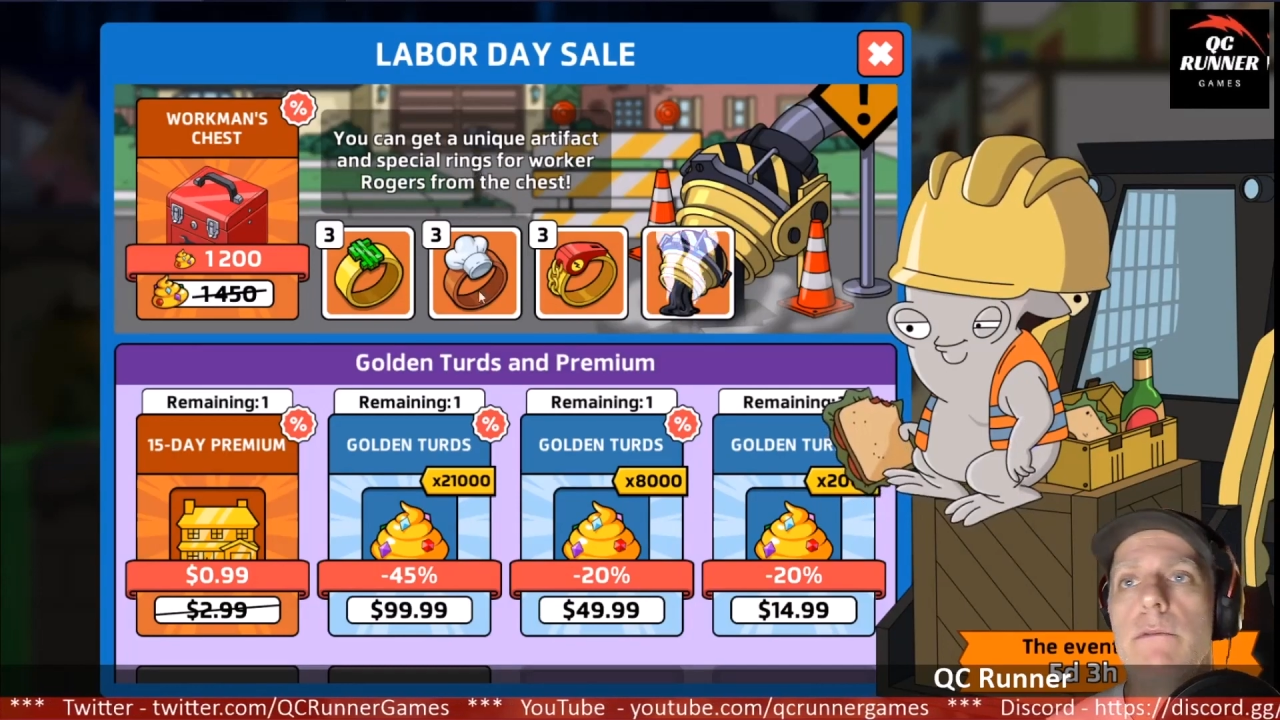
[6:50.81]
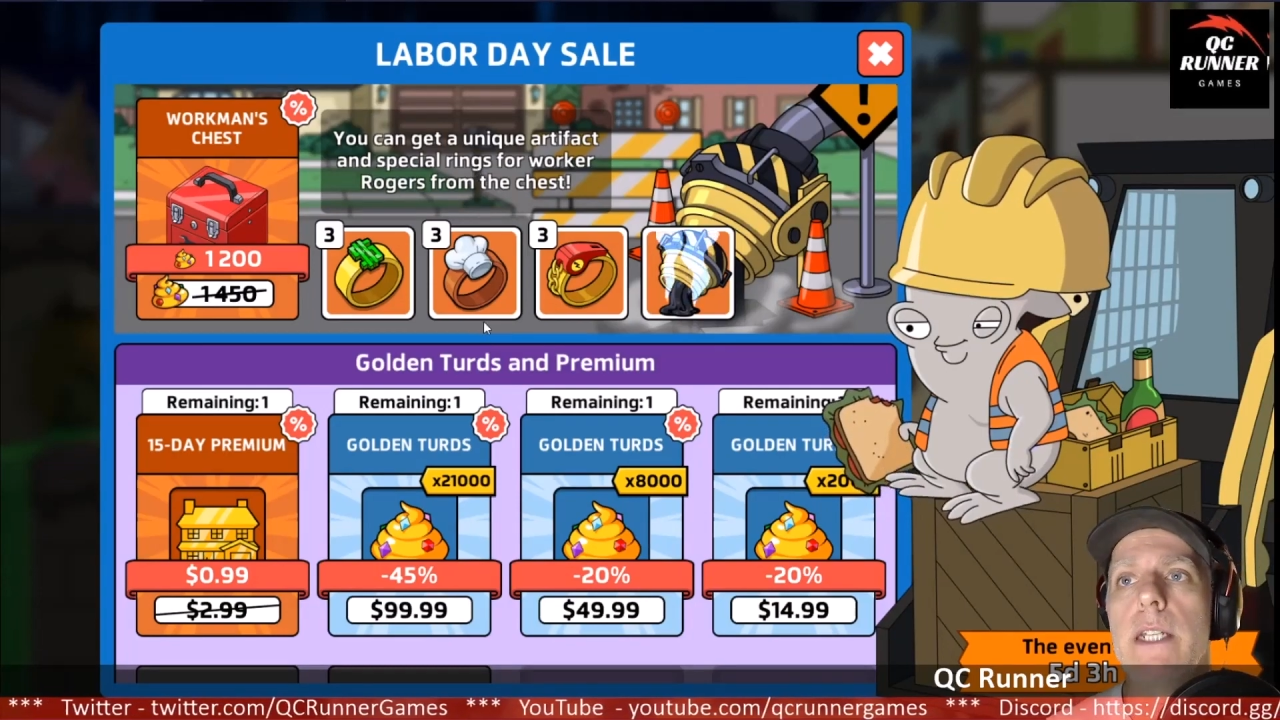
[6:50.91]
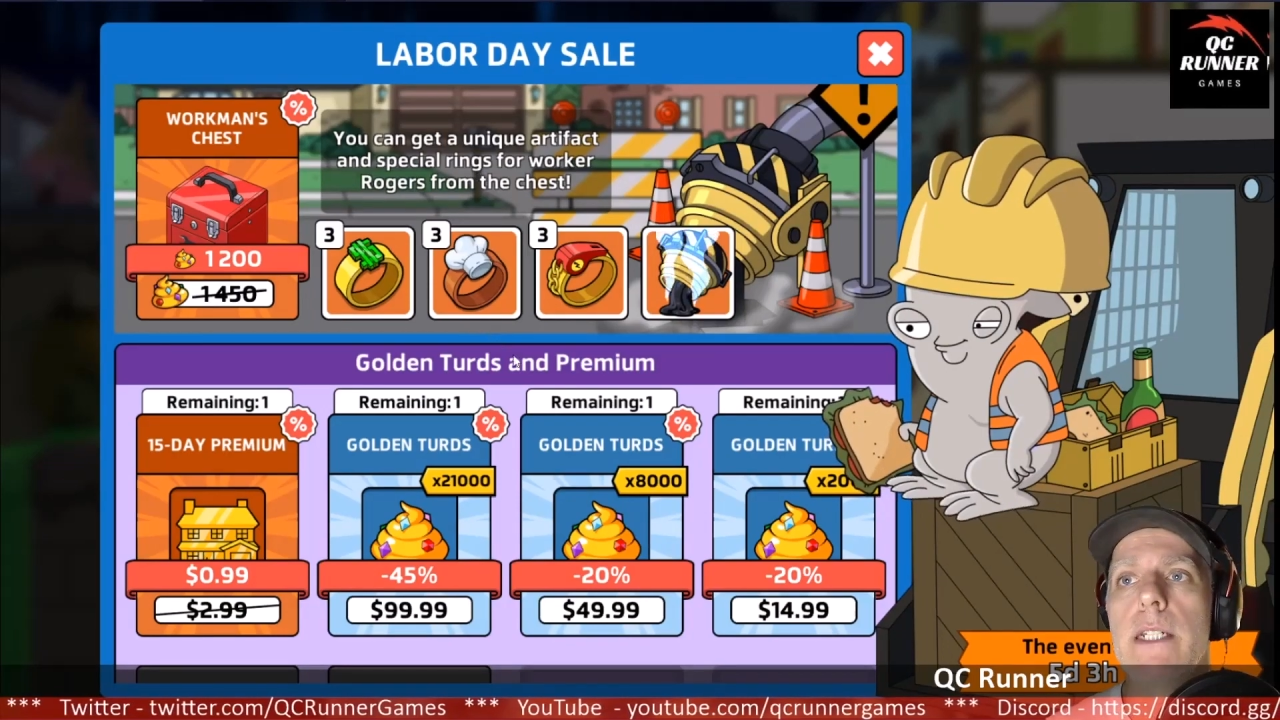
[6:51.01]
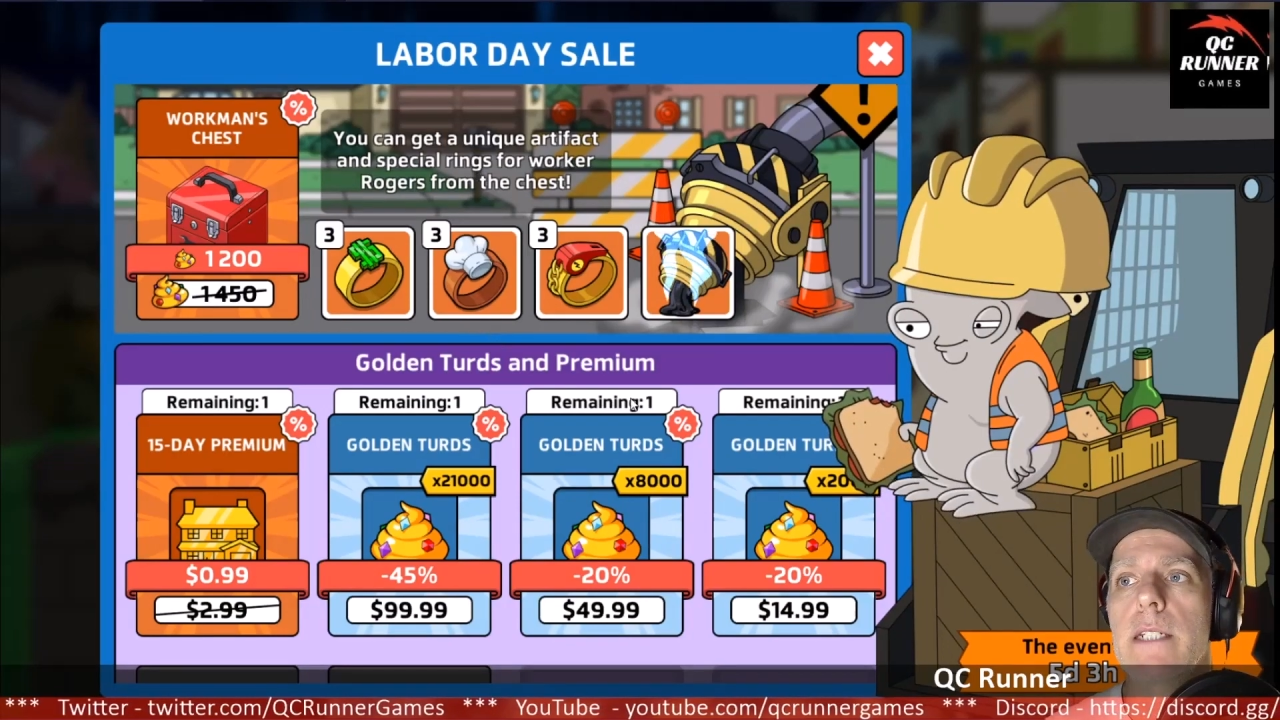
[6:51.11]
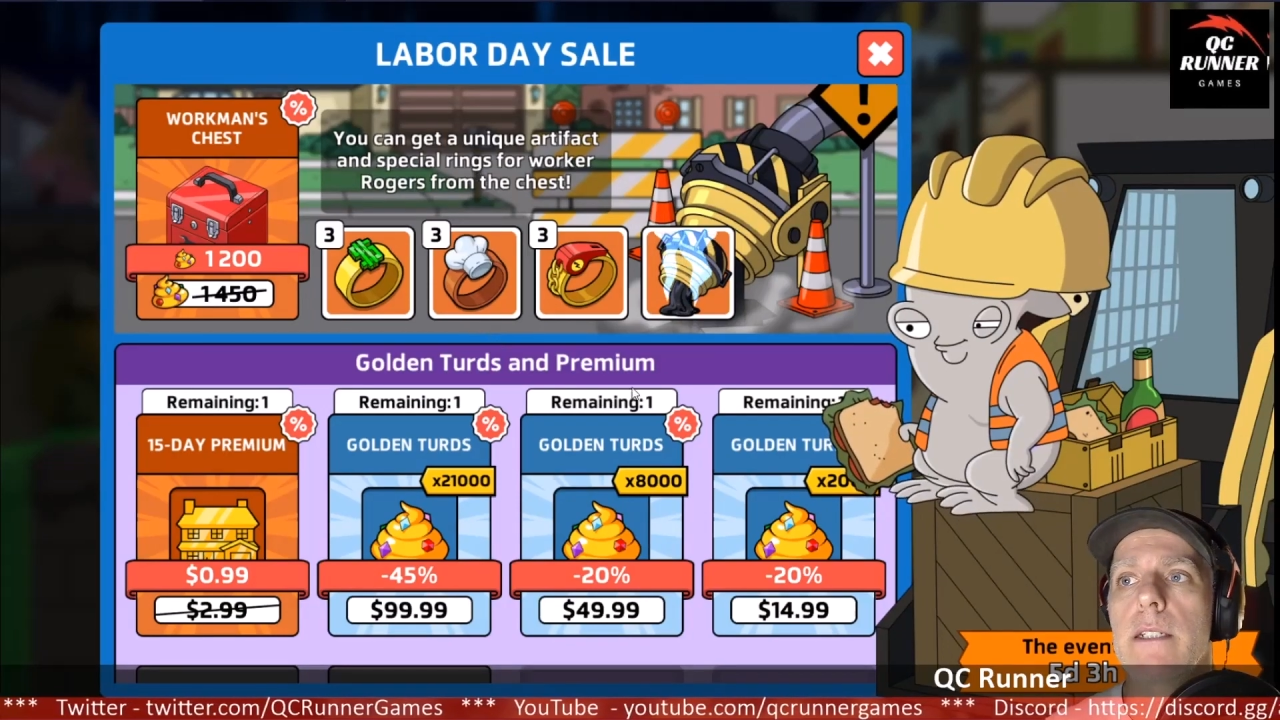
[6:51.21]

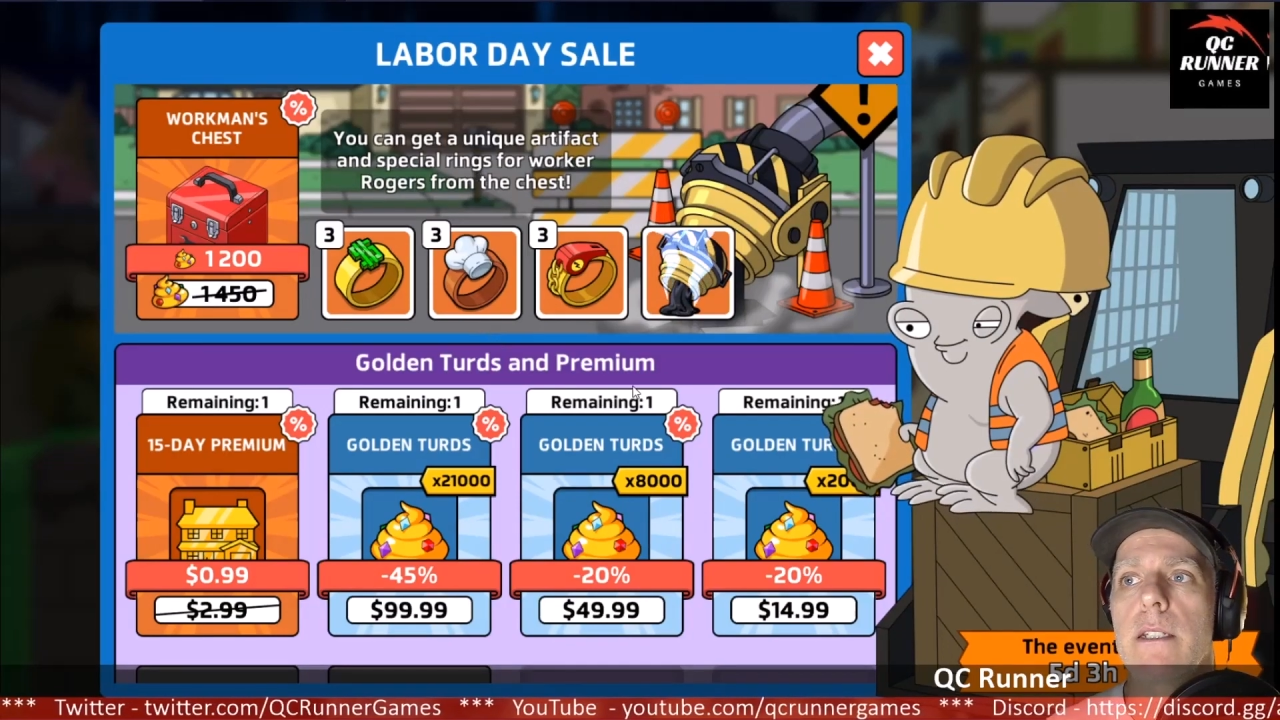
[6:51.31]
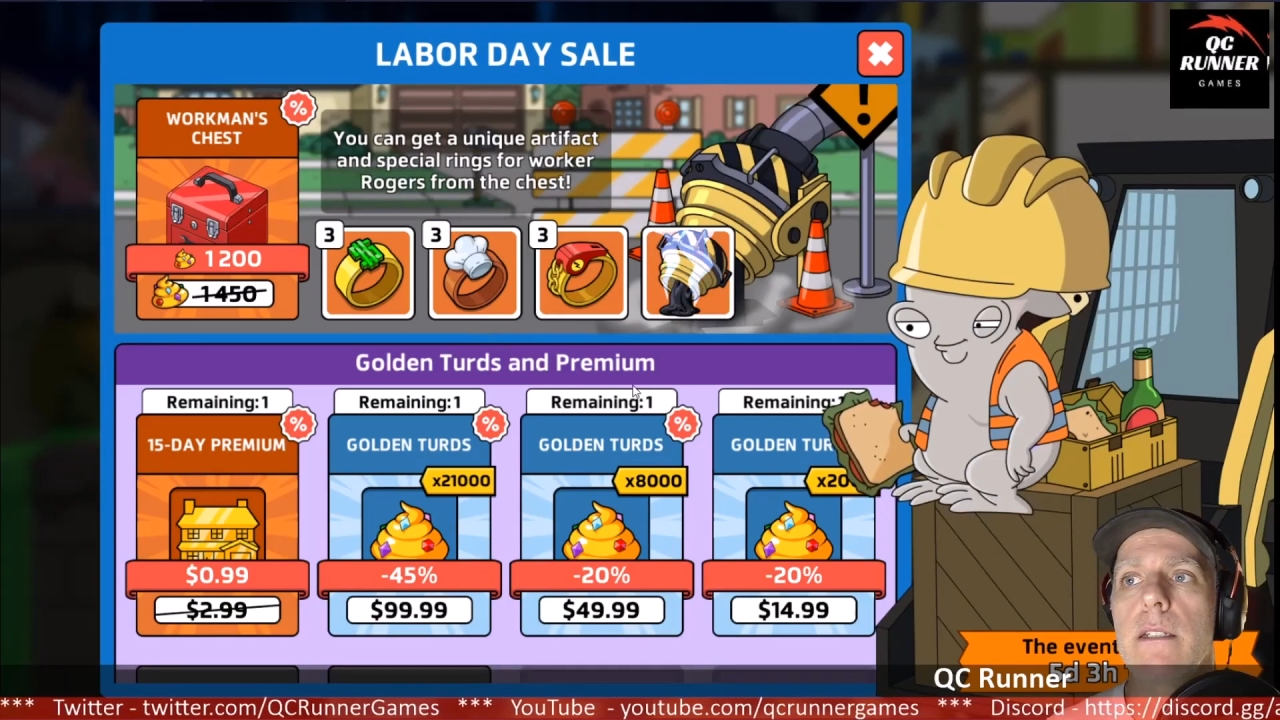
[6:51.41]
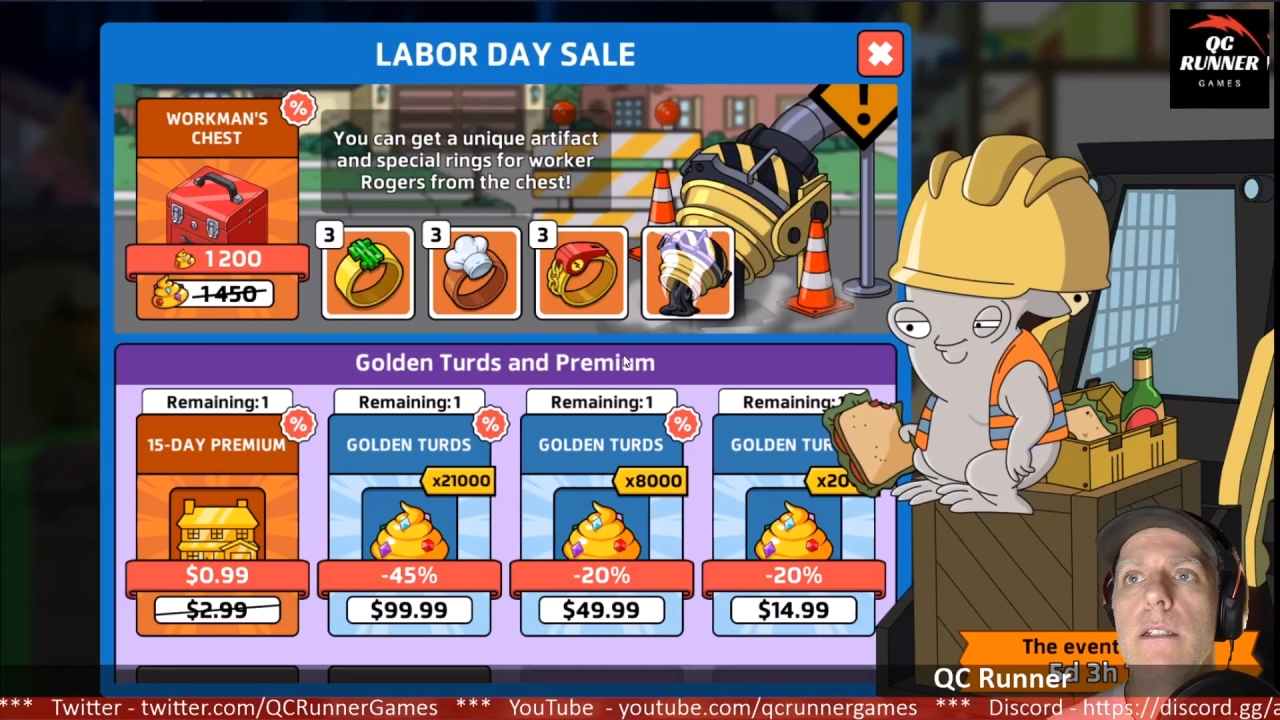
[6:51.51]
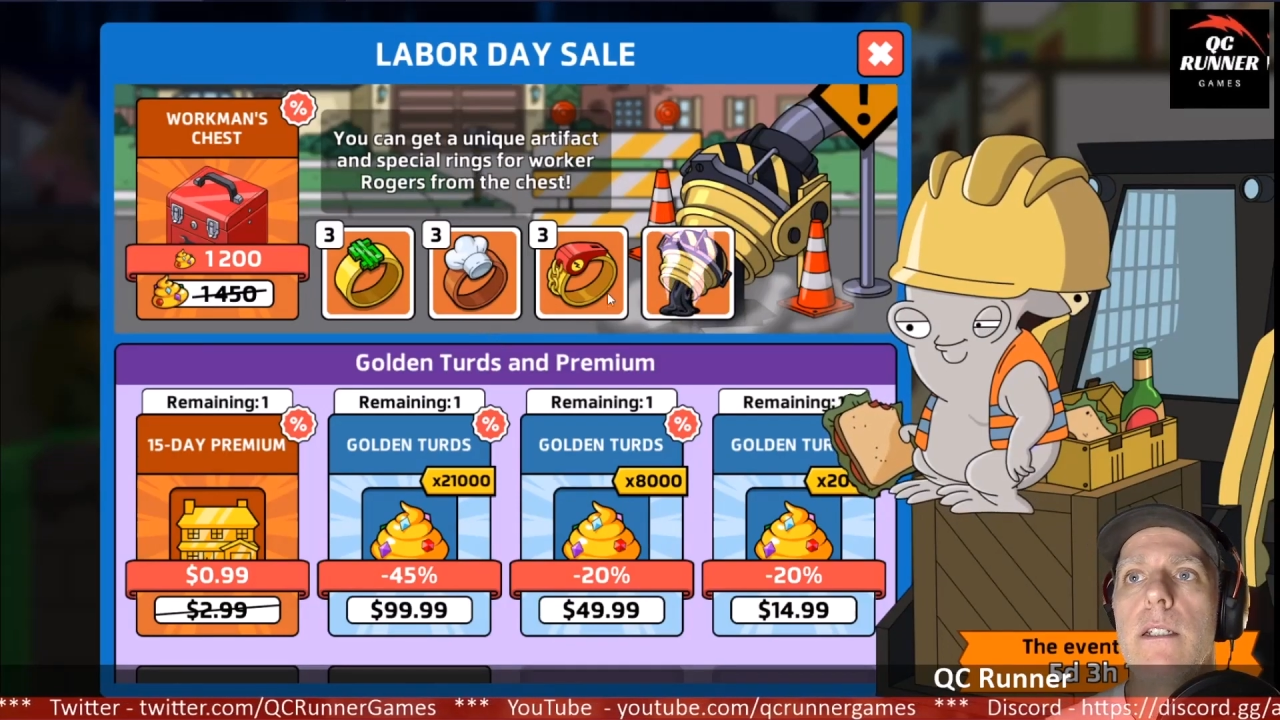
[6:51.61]
fantastic.